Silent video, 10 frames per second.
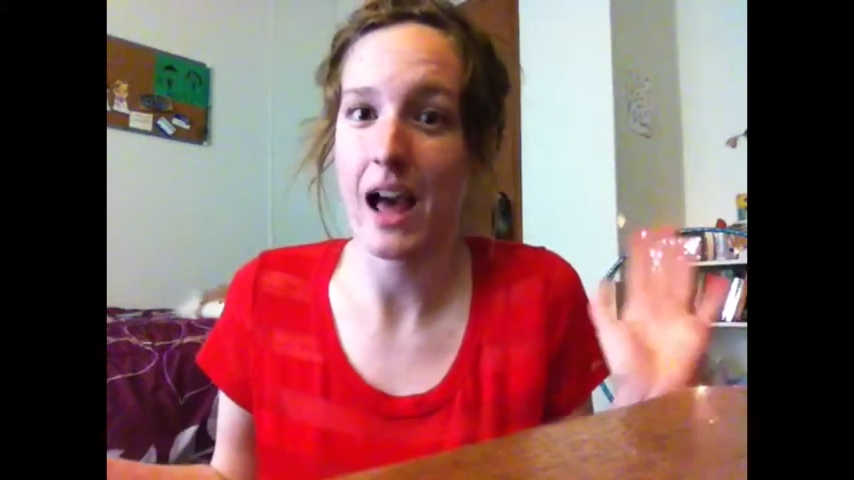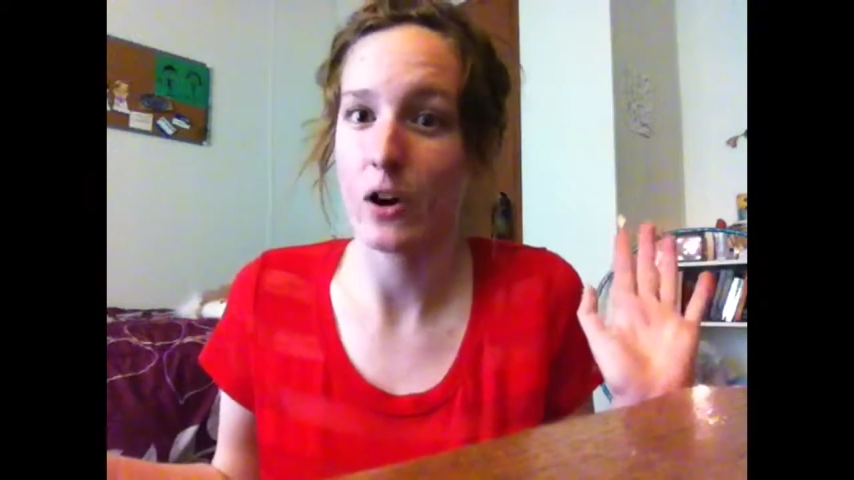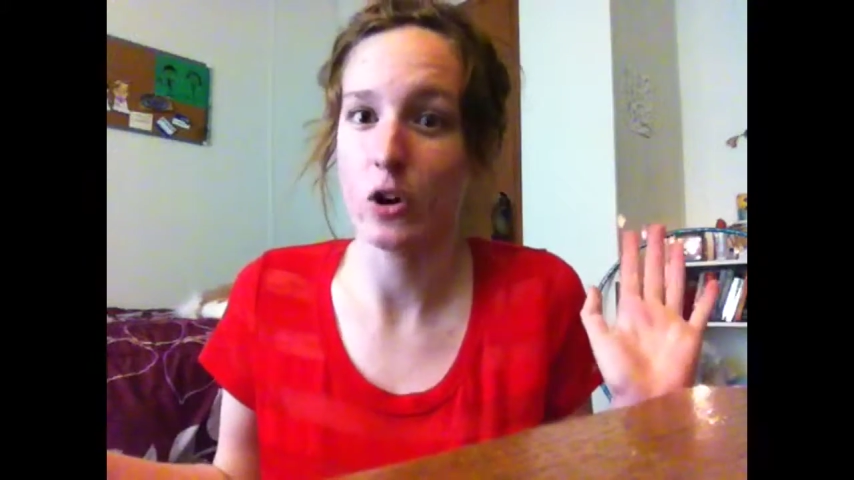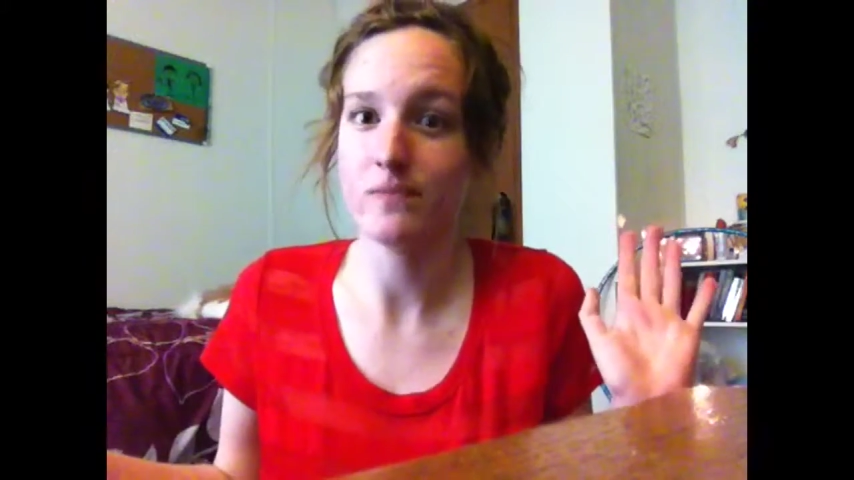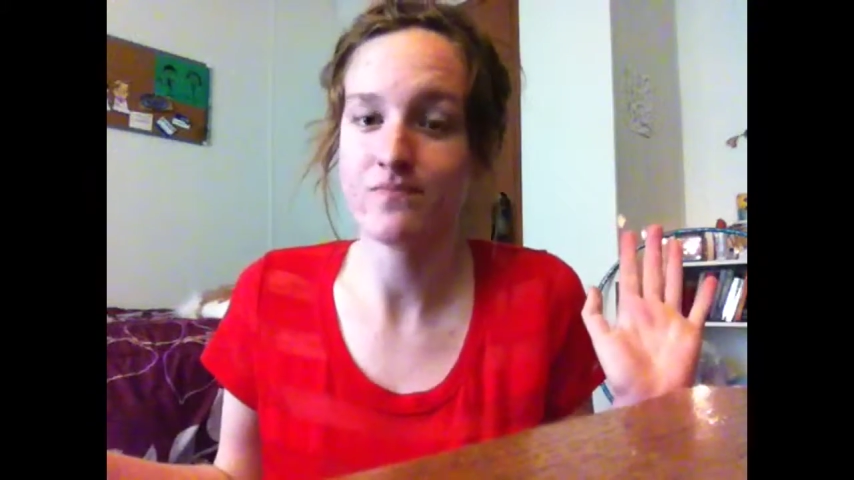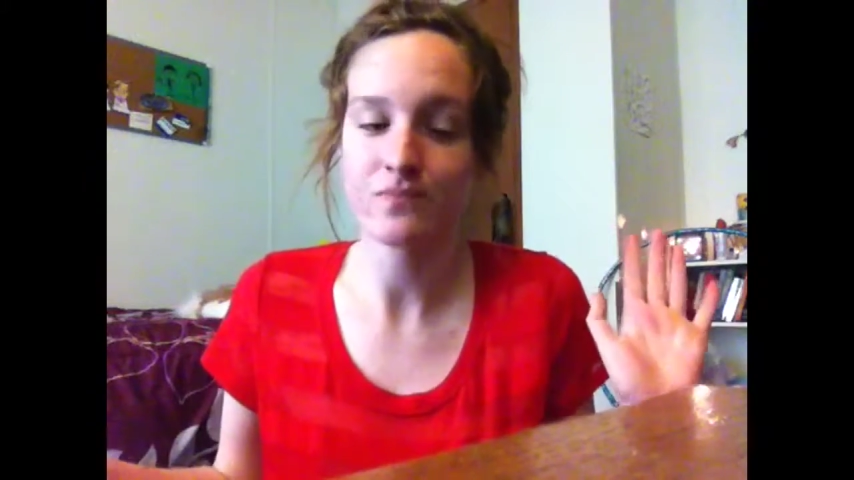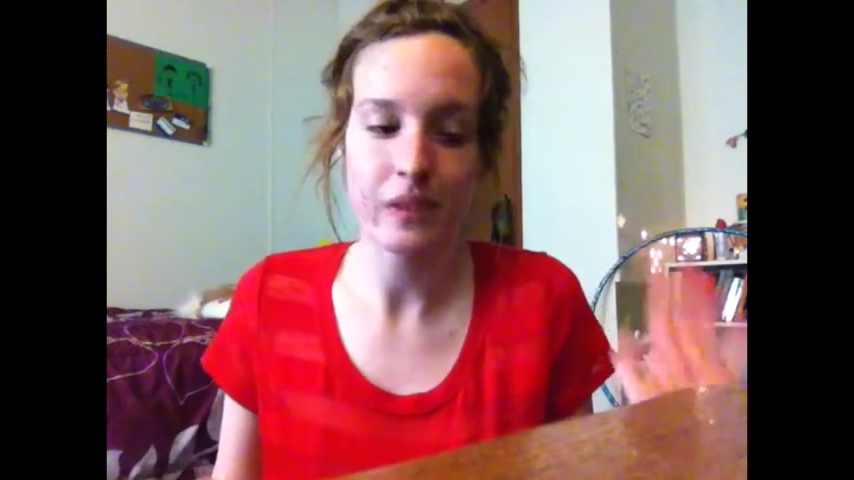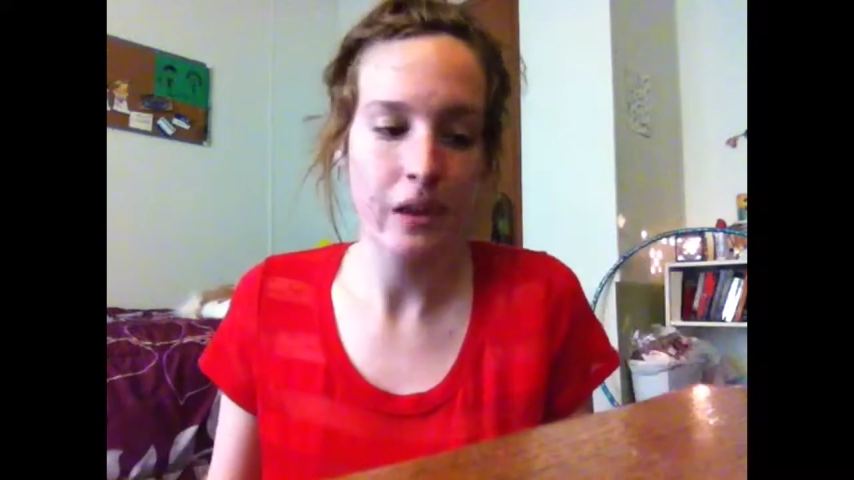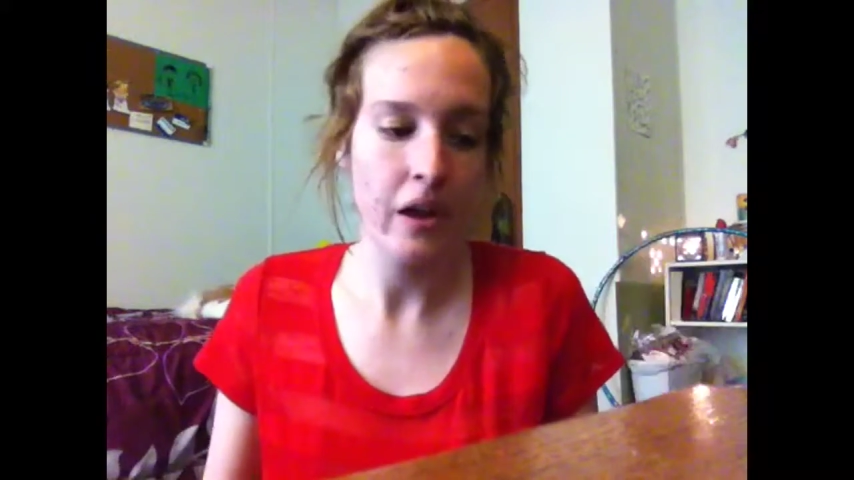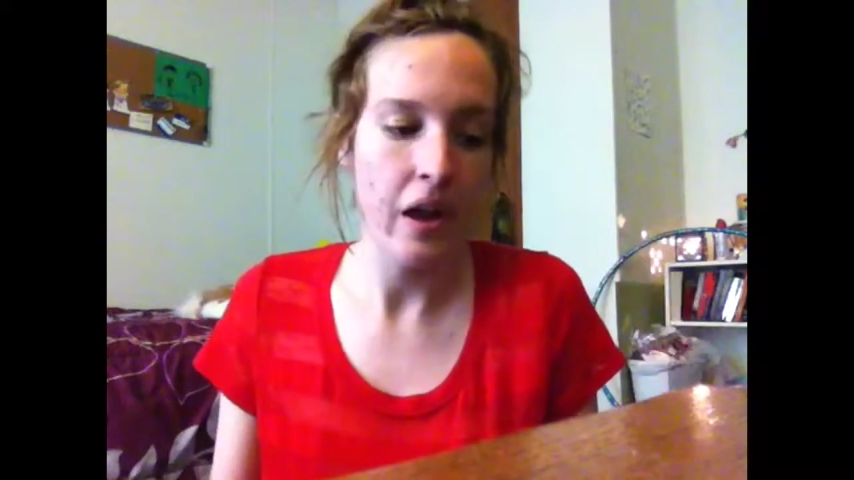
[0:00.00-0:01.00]
at all.
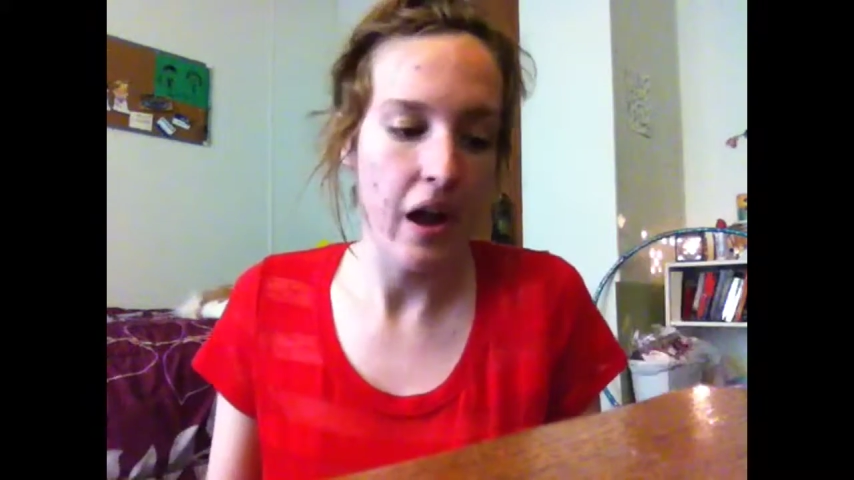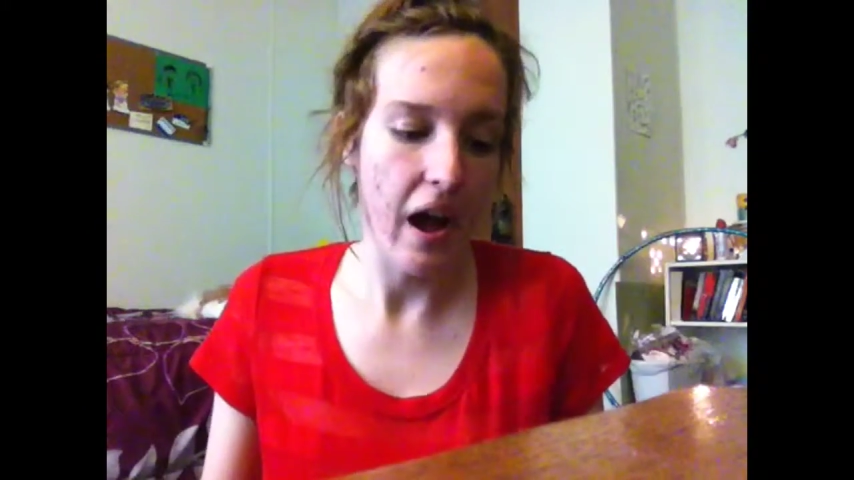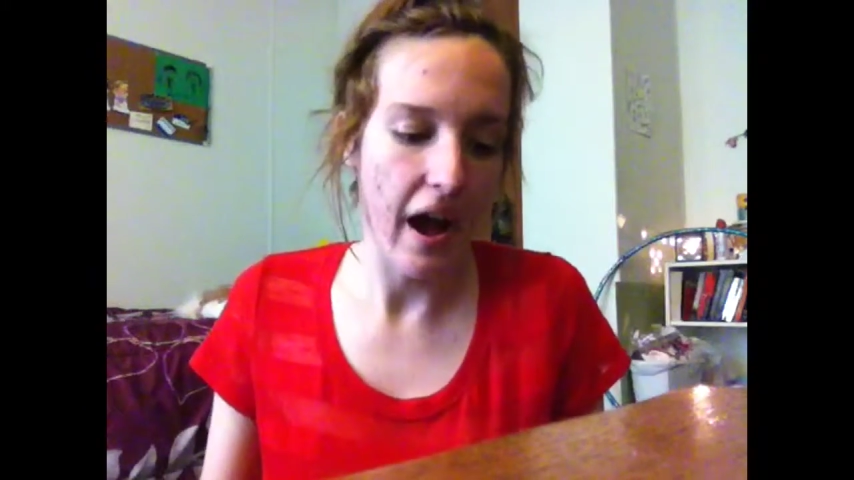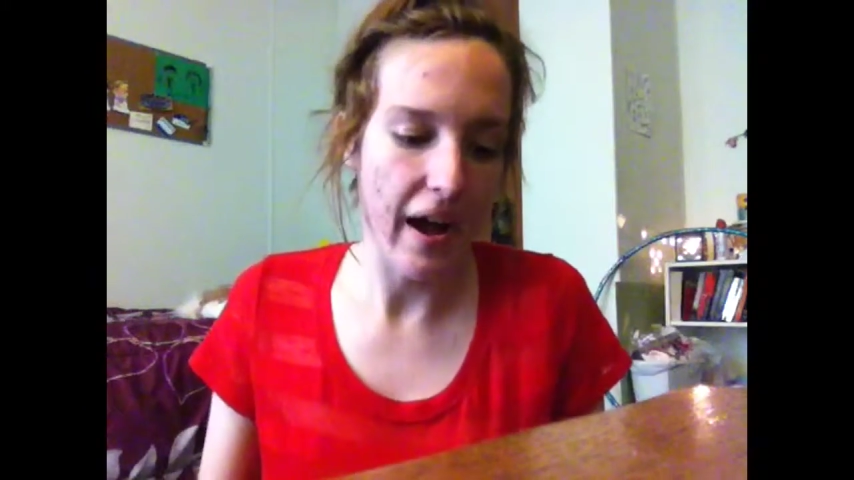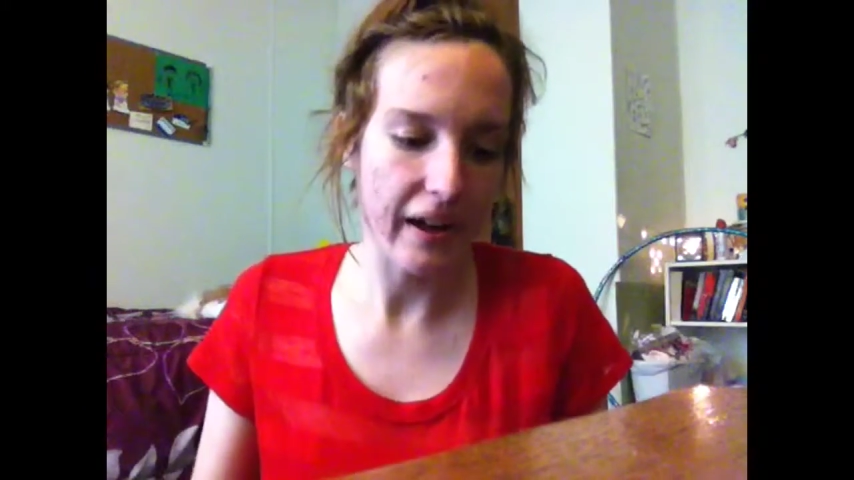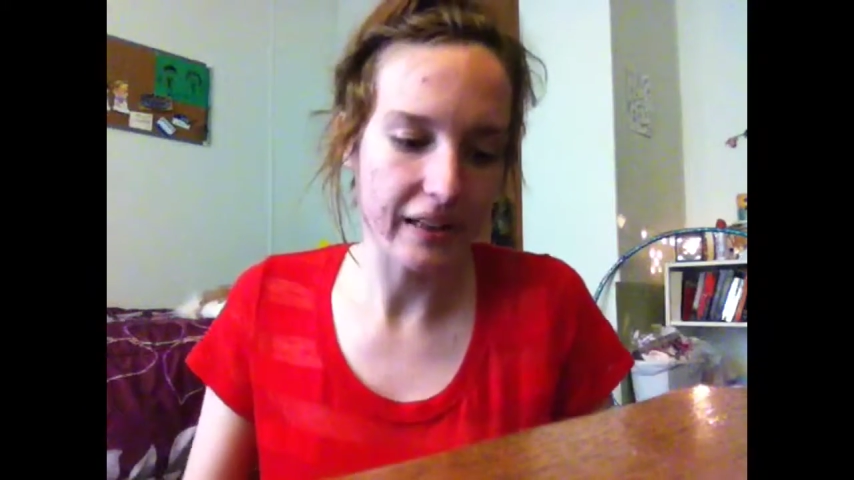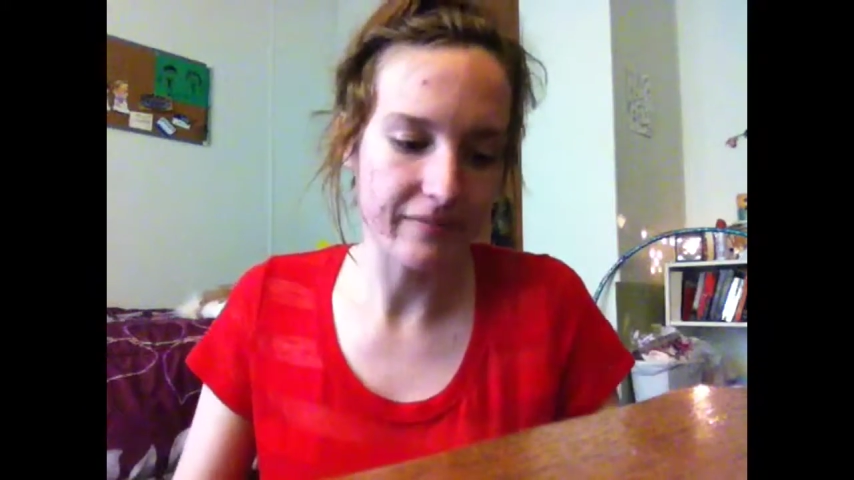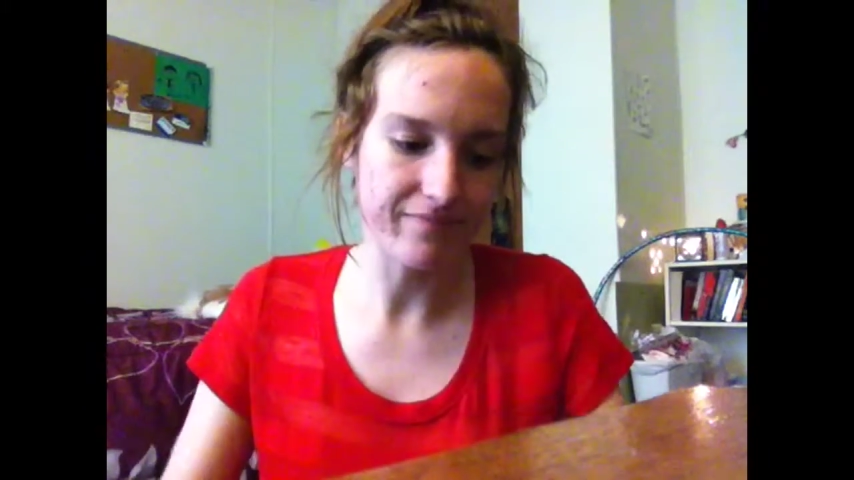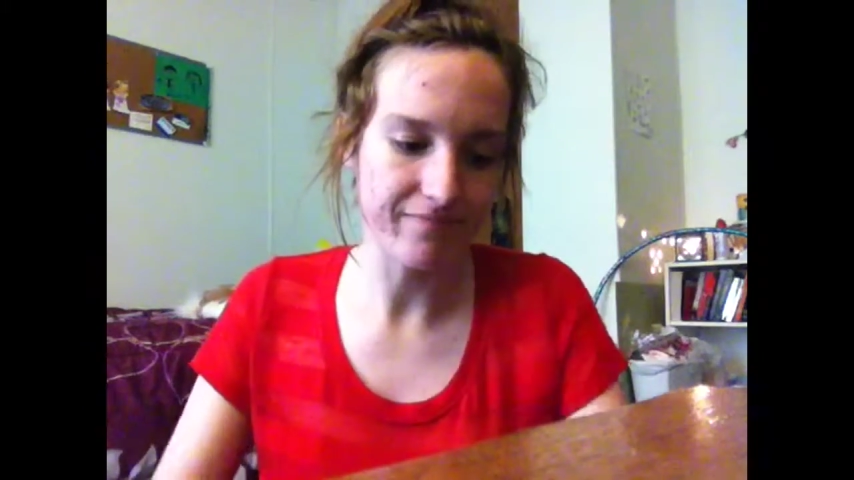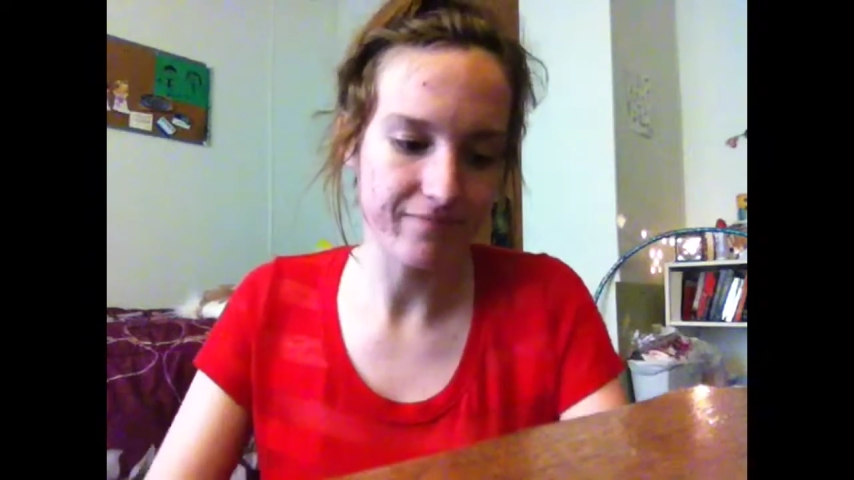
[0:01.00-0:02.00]

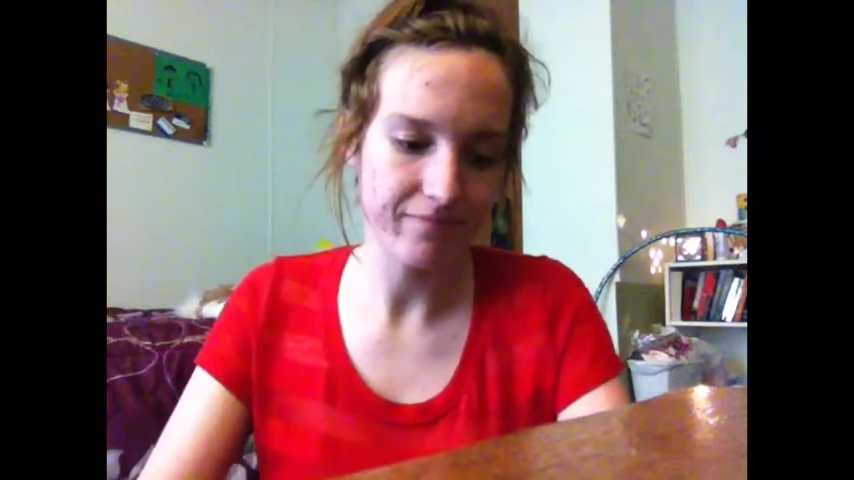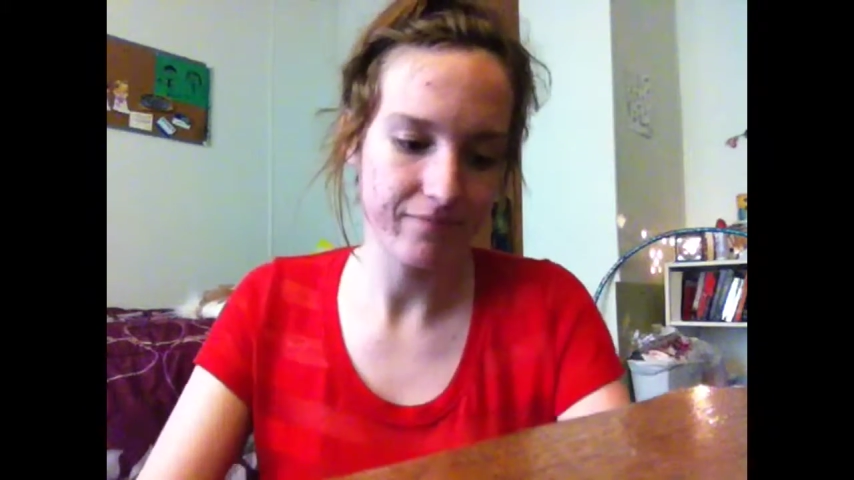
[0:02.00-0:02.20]
Um,